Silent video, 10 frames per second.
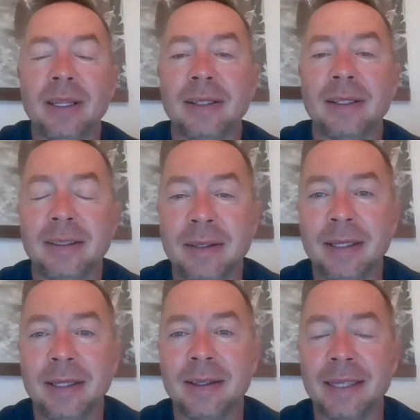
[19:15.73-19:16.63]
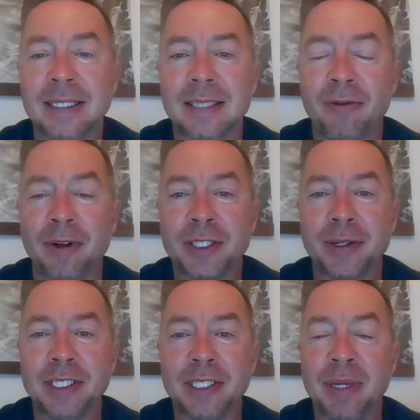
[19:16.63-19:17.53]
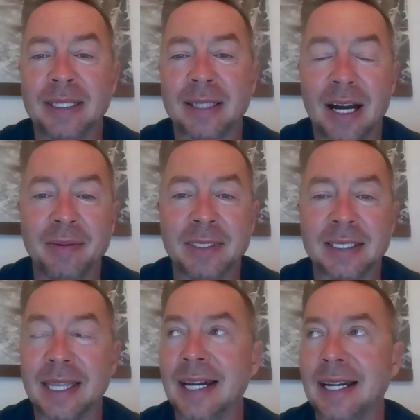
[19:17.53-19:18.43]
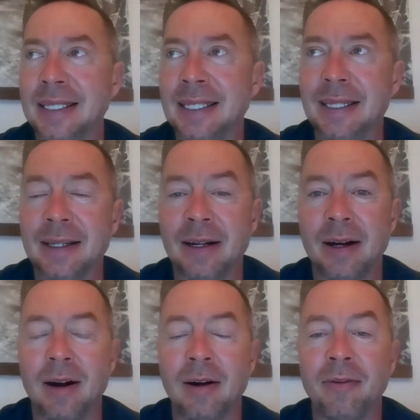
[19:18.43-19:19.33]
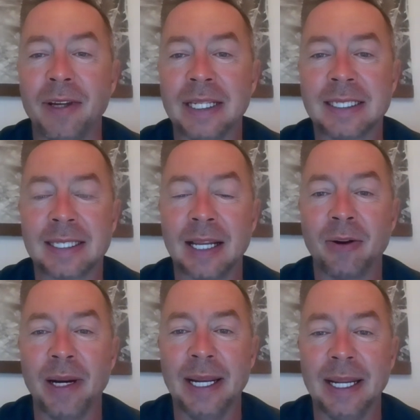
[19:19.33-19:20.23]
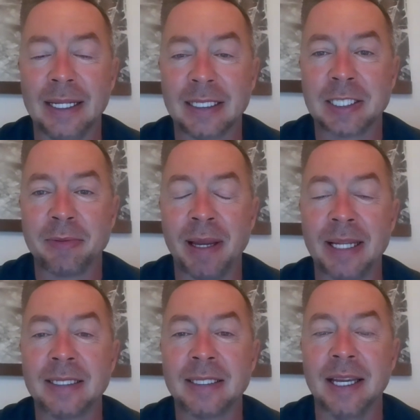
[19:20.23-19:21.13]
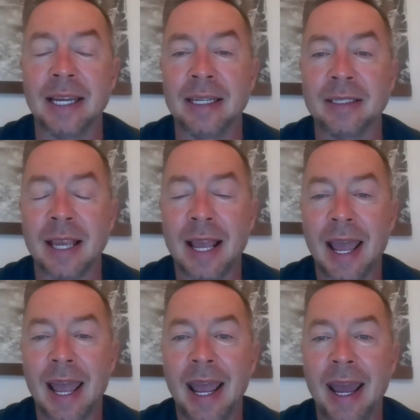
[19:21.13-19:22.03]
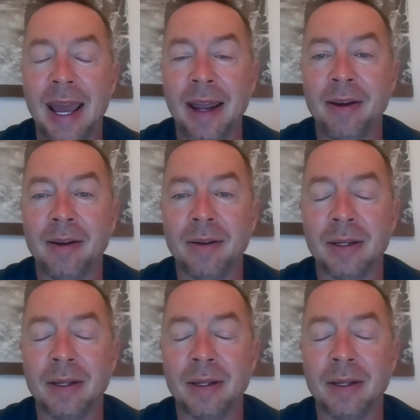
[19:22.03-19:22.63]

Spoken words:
of the other things that frustrates me at times is the idea of accelerating expenses and,